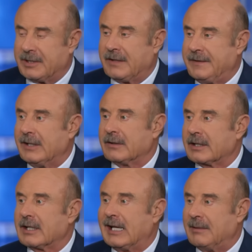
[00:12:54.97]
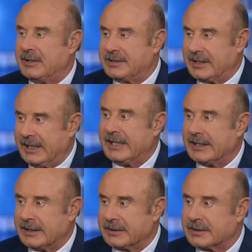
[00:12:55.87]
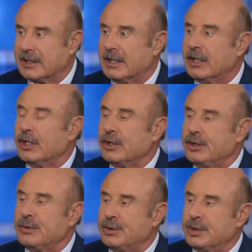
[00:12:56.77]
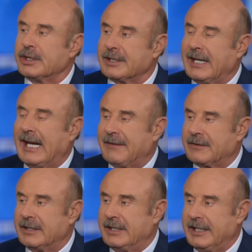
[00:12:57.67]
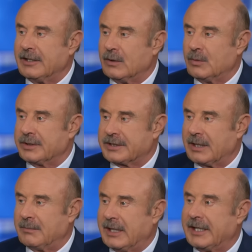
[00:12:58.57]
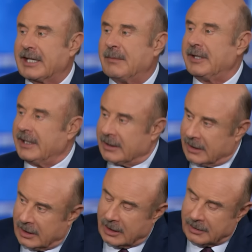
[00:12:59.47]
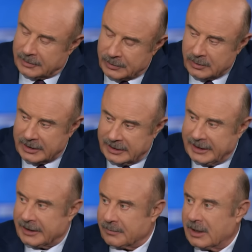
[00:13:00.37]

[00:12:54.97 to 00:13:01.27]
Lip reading: enough hill to climb as it is. You shouldn't have to deal with somebody coming in, doing an end